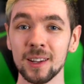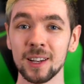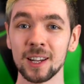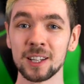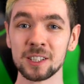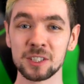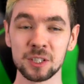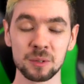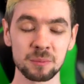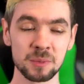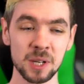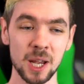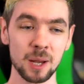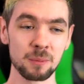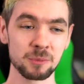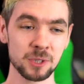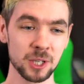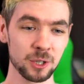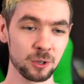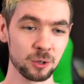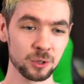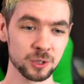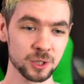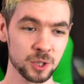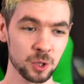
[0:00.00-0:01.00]
and sometimes
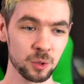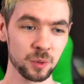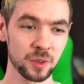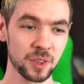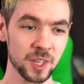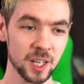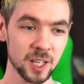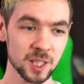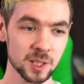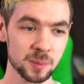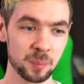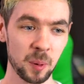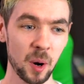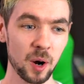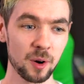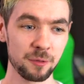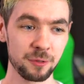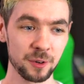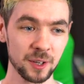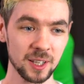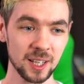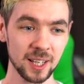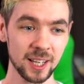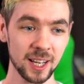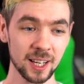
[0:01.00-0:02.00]
I don't do things
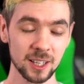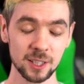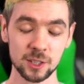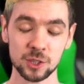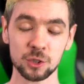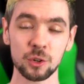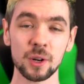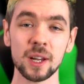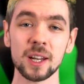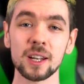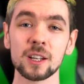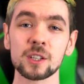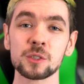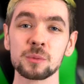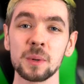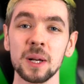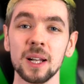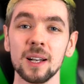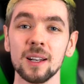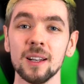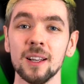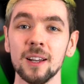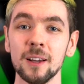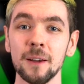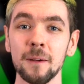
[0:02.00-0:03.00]
perfectly, and it's great as
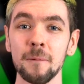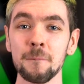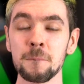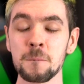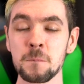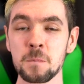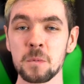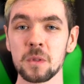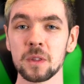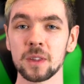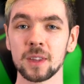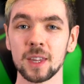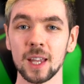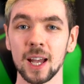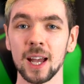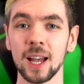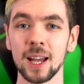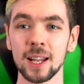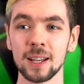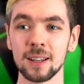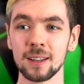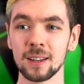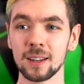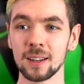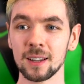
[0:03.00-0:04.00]
well
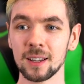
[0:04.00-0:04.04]
that